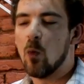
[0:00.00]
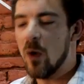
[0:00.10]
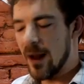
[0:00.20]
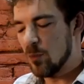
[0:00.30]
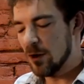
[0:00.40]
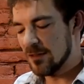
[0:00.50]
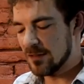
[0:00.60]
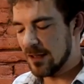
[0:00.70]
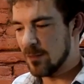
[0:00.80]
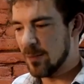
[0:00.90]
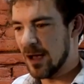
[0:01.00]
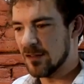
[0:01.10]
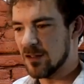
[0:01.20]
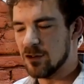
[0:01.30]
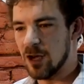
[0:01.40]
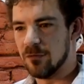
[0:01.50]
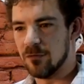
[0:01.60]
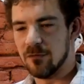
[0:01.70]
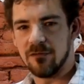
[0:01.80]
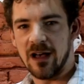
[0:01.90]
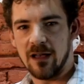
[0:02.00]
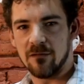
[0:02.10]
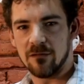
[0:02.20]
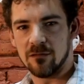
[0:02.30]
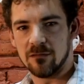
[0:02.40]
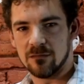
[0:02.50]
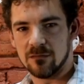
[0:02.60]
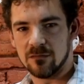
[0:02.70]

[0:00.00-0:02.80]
when I put it inside the box, I dropped from five,